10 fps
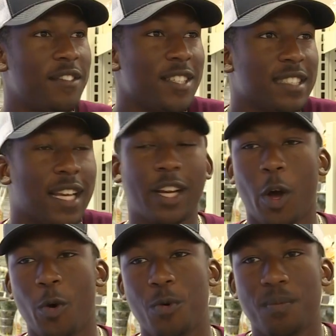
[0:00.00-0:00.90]
It feels like
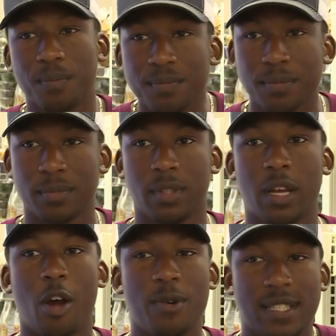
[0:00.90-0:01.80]
home.
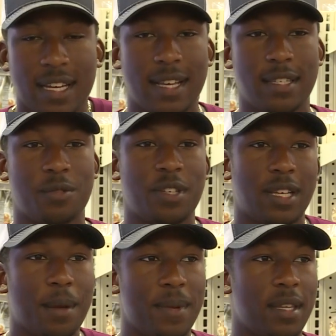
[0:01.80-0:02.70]
They're always nice when you
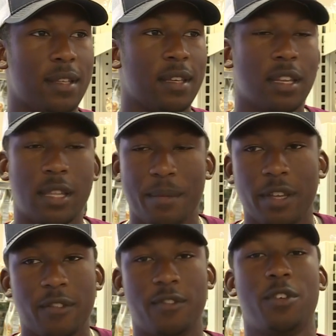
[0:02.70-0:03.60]
come in. They
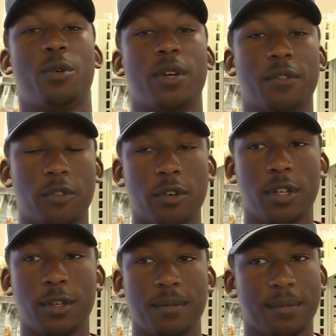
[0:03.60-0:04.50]
make you feel quick for
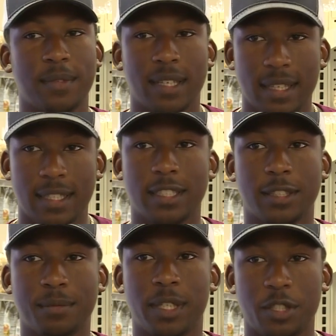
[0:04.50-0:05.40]
you, and they
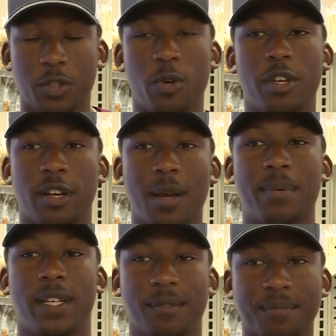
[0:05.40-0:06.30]
just enjoy your company.